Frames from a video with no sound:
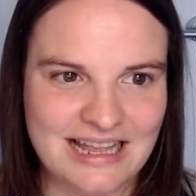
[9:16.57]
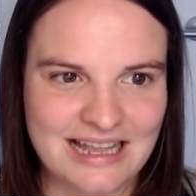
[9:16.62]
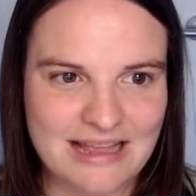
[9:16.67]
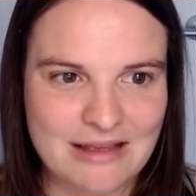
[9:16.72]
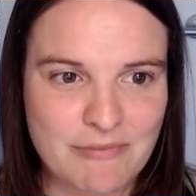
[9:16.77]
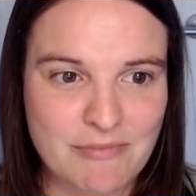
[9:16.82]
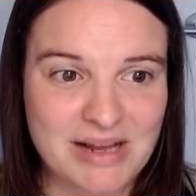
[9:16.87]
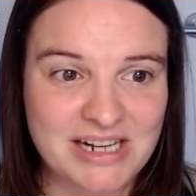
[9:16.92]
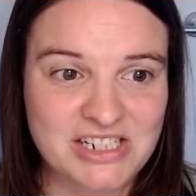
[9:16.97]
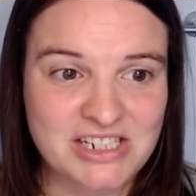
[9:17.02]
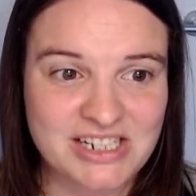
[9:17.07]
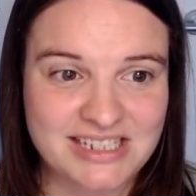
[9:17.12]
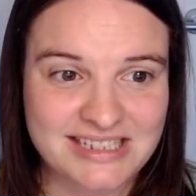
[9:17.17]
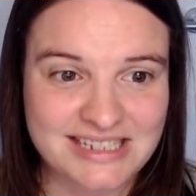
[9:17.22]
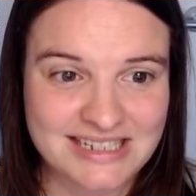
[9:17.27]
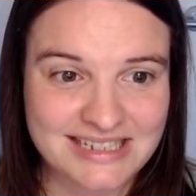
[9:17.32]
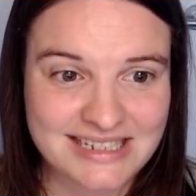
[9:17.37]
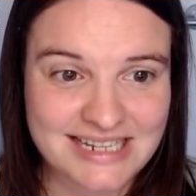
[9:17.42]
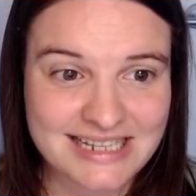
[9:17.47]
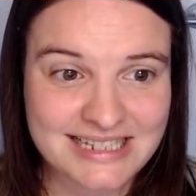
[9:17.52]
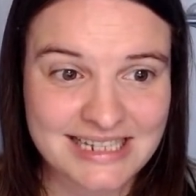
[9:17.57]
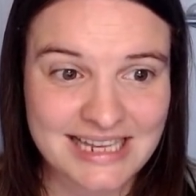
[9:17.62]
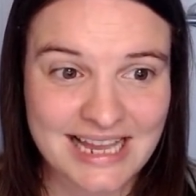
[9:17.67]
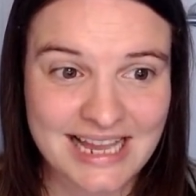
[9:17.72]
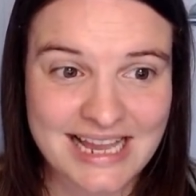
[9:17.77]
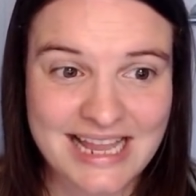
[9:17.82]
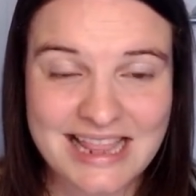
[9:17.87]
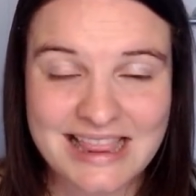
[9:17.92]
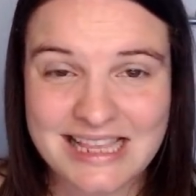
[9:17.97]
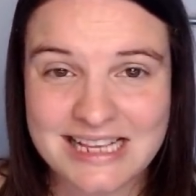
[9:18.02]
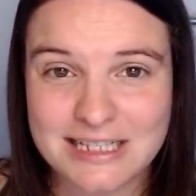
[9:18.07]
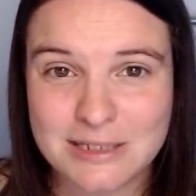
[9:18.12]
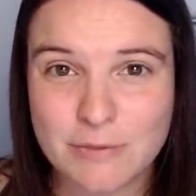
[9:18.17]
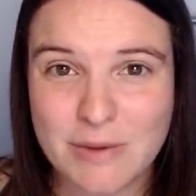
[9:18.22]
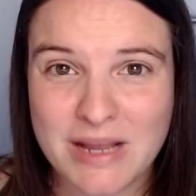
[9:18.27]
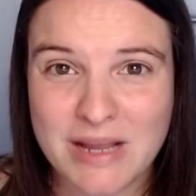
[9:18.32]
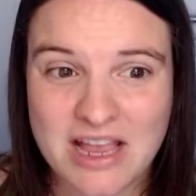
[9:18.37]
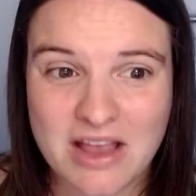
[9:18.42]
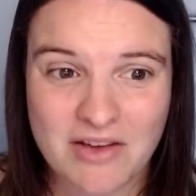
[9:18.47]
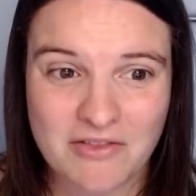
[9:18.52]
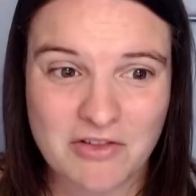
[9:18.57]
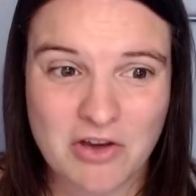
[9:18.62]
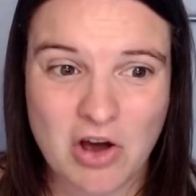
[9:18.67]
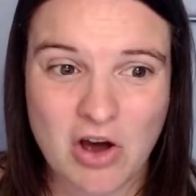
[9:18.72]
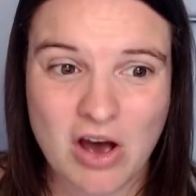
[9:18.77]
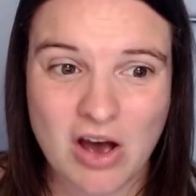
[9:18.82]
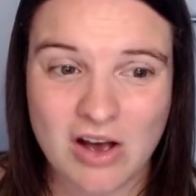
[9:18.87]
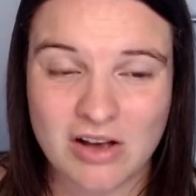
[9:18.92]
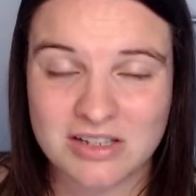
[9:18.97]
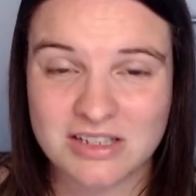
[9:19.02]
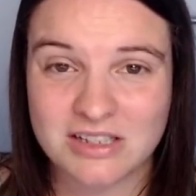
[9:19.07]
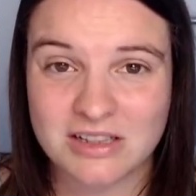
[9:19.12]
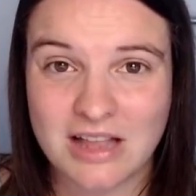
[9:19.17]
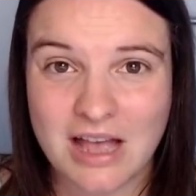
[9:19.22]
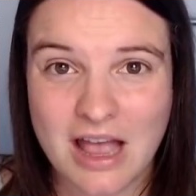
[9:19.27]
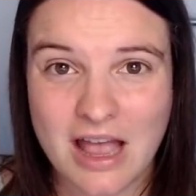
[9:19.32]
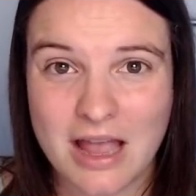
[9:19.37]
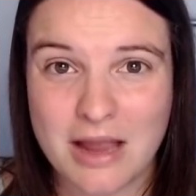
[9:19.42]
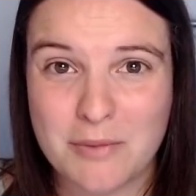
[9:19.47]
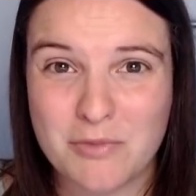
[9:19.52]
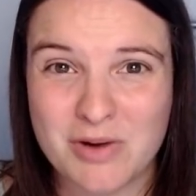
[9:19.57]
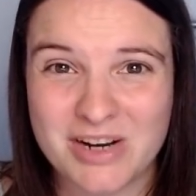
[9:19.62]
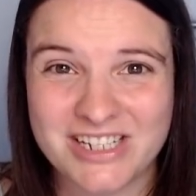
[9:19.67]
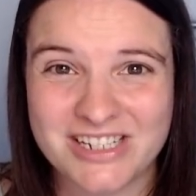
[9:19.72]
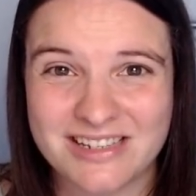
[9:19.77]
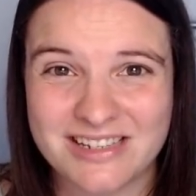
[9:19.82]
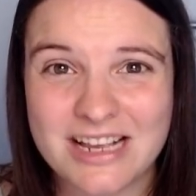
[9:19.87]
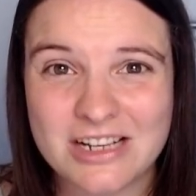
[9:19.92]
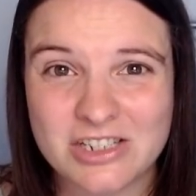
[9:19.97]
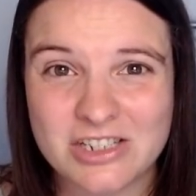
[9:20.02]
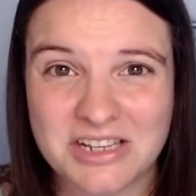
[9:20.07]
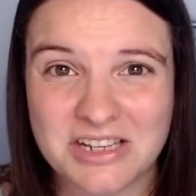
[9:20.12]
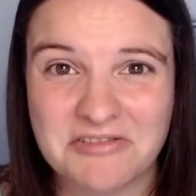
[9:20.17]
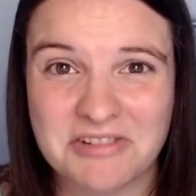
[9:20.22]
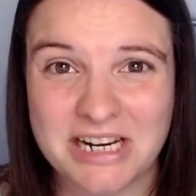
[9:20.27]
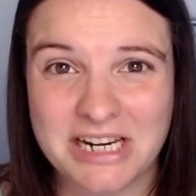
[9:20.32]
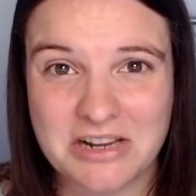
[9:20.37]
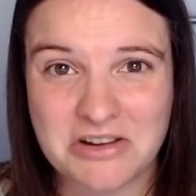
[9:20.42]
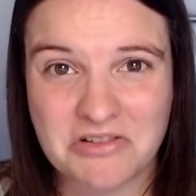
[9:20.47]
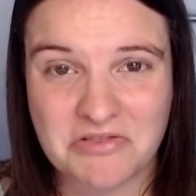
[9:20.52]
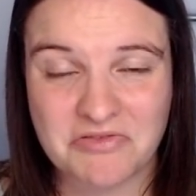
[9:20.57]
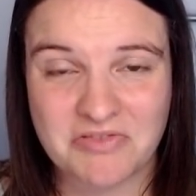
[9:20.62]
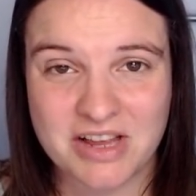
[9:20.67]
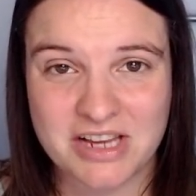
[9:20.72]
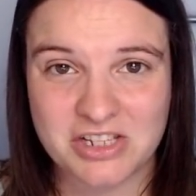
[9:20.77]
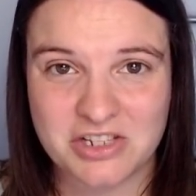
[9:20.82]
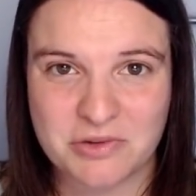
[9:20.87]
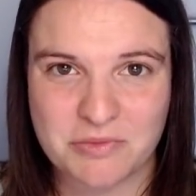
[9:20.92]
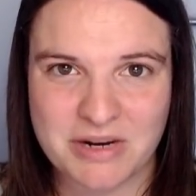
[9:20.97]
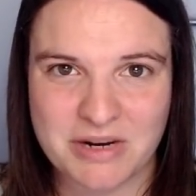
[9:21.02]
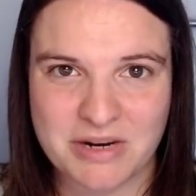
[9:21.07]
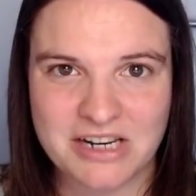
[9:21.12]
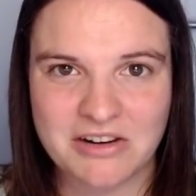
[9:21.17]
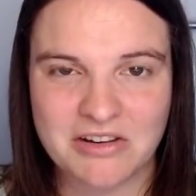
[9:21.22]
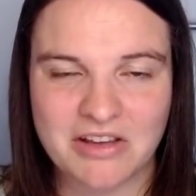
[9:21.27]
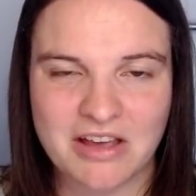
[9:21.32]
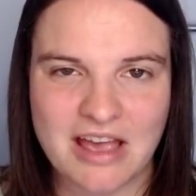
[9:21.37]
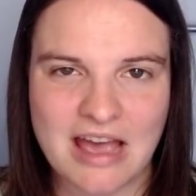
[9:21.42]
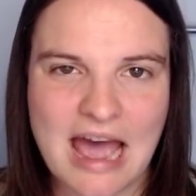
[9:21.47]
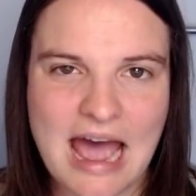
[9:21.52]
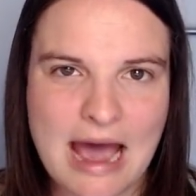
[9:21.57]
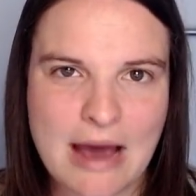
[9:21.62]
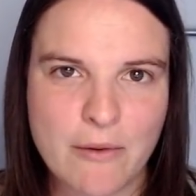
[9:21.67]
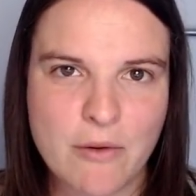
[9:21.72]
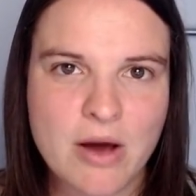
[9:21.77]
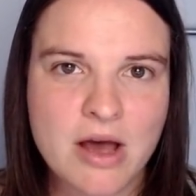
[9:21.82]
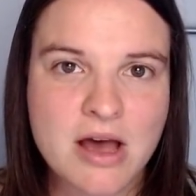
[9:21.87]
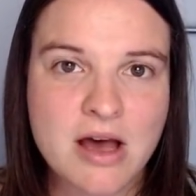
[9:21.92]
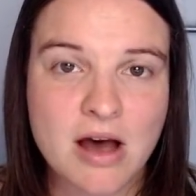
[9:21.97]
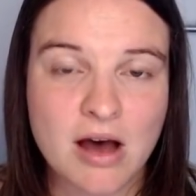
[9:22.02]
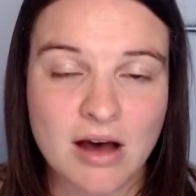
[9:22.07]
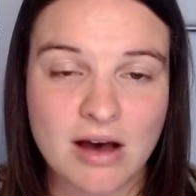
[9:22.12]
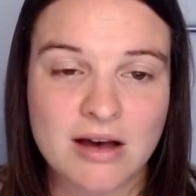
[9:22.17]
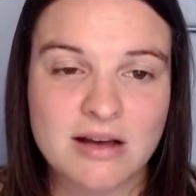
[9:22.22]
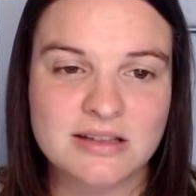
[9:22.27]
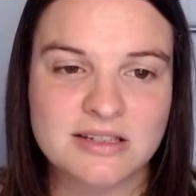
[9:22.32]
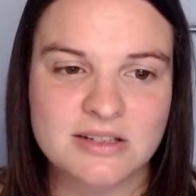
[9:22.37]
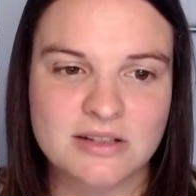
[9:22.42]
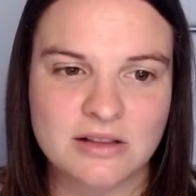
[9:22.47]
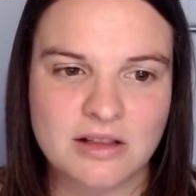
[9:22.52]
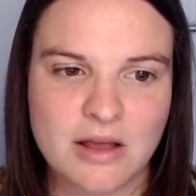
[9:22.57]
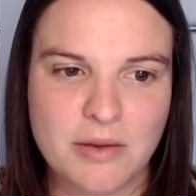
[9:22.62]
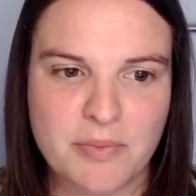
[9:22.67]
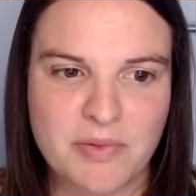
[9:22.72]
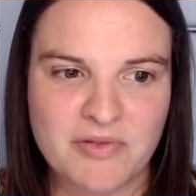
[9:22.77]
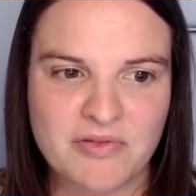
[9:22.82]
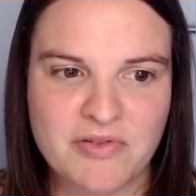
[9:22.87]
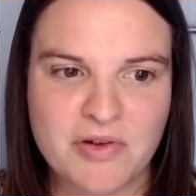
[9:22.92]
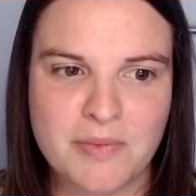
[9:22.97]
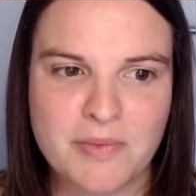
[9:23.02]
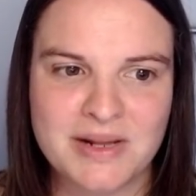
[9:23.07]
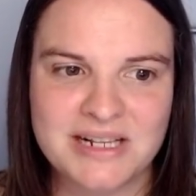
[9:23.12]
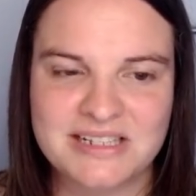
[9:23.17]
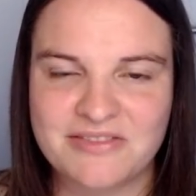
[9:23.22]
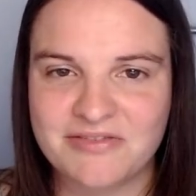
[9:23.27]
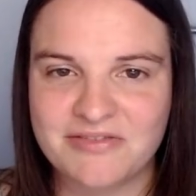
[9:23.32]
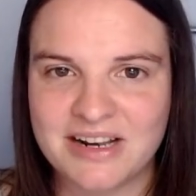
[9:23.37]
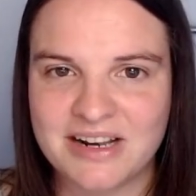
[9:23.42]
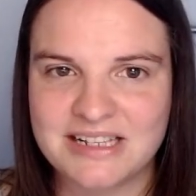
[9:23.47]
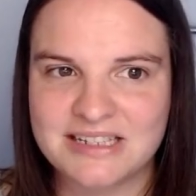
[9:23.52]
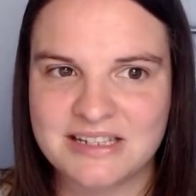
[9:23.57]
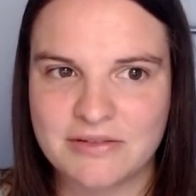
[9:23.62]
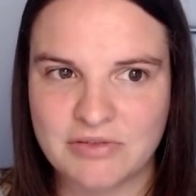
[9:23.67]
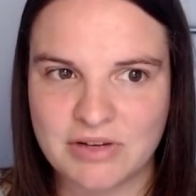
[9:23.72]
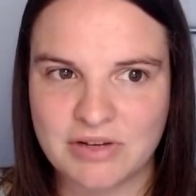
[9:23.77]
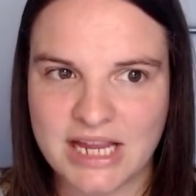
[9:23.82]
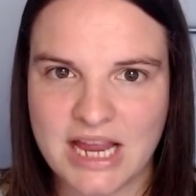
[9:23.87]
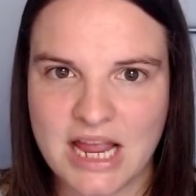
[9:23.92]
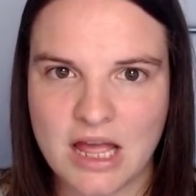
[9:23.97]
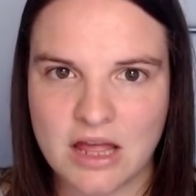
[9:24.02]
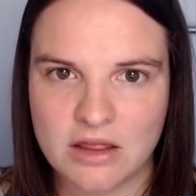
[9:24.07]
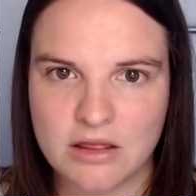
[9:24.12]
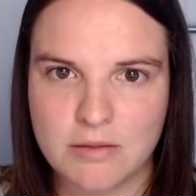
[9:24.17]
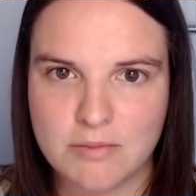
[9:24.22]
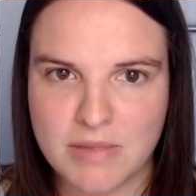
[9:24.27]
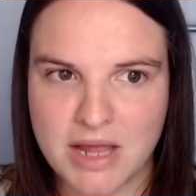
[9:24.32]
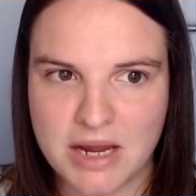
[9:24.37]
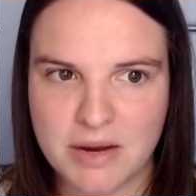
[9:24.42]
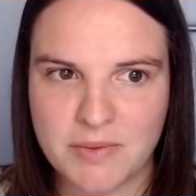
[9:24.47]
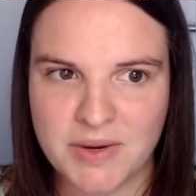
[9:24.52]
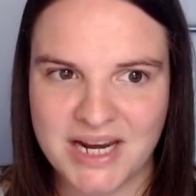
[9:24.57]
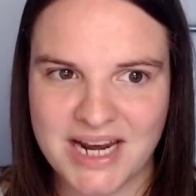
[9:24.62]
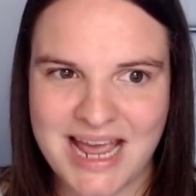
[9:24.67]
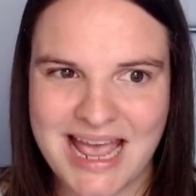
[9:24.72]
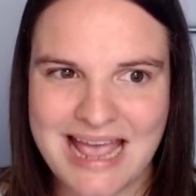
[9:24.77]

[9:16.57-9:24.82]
Manchester City this week have got Arsenal at home, which is actually a really good fixture when you look at how Arsenal are performing defensively at the moment.